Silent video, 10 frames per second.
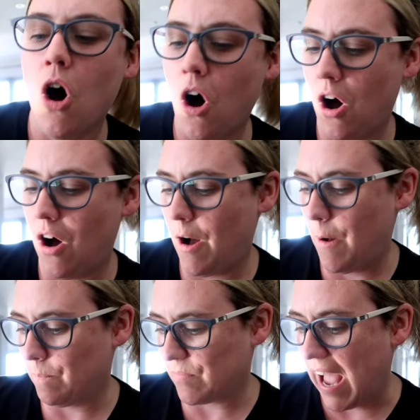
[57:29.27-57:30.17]

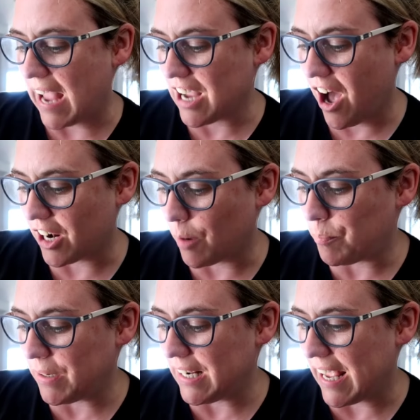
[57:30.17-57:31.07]
I
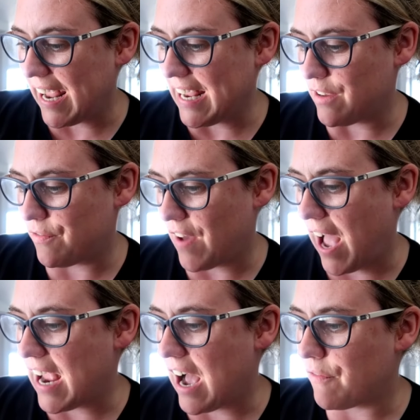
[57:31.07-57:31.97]
cannot believe
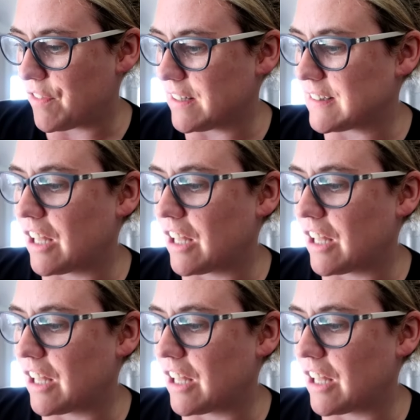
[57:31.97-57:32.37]
I have this.